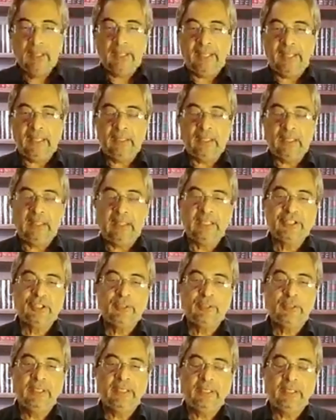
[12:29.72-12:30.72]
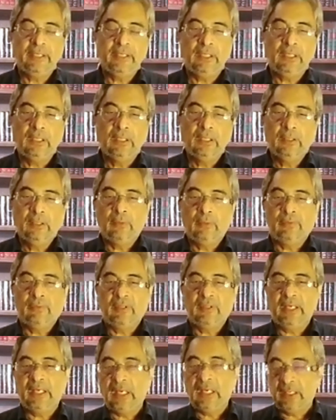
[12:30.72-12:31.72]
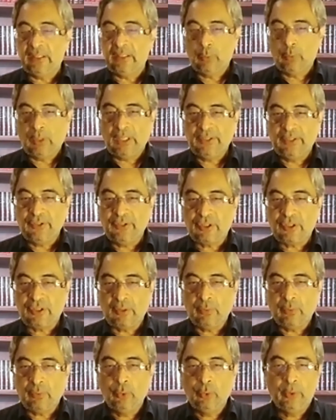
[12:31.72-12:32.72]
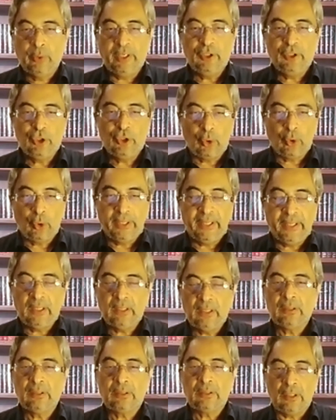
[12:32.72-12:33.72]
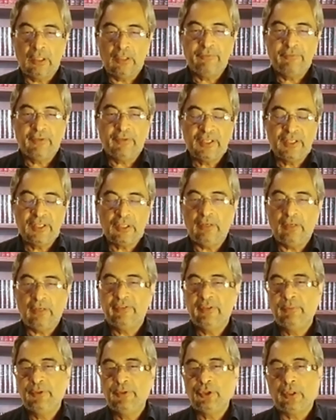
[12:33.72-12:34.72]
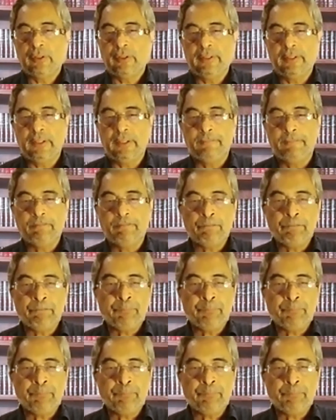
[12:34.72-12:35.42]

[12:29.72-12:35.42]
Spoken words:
And ultimately, they are the ones who enjoyed the confidence of the majority.